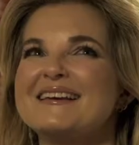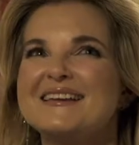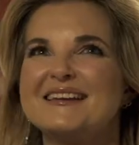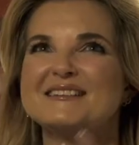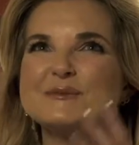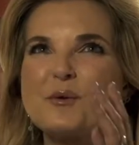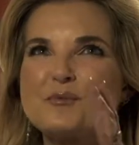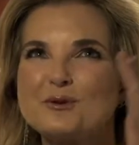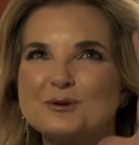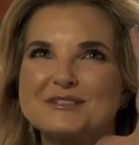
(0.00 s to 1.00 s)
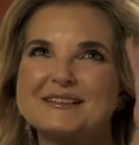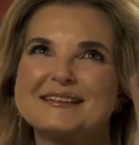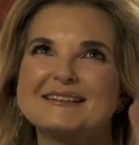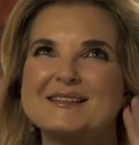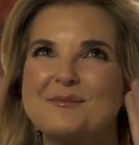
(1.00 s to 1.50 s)
You know, it's
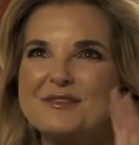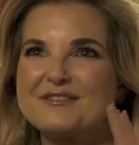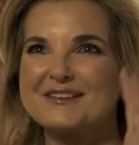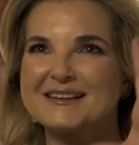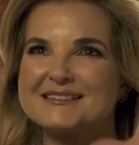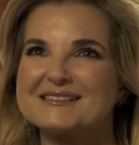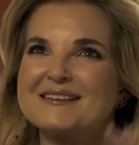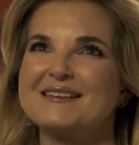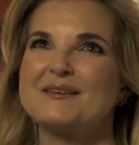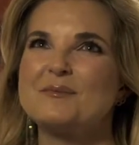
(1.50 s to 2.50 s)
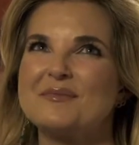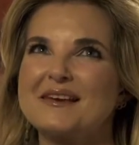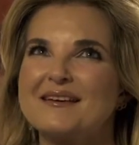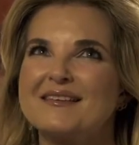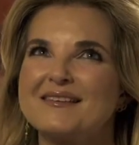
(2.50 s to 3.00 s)
proportionally some of the things are bigger
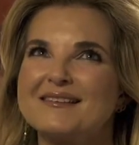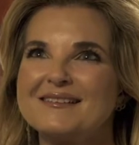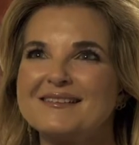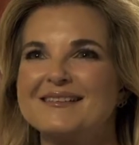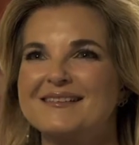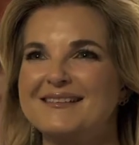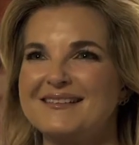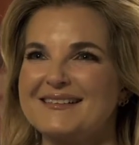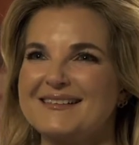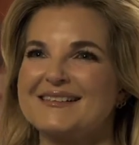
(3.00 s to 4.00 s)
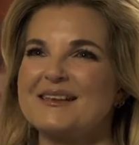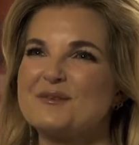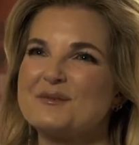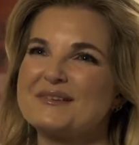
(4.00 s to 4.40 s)
than it would